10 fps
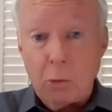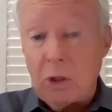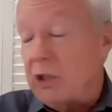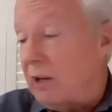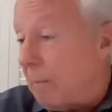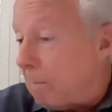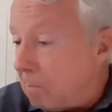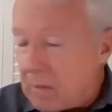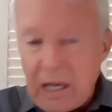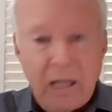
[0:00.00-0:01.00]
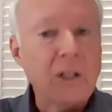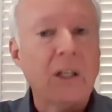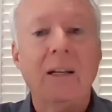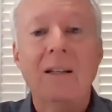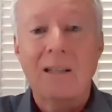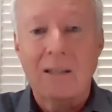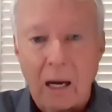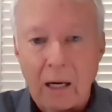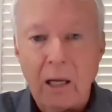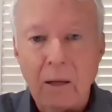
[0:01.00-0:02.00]
which is an amazing
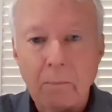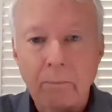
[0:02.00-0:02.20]
study,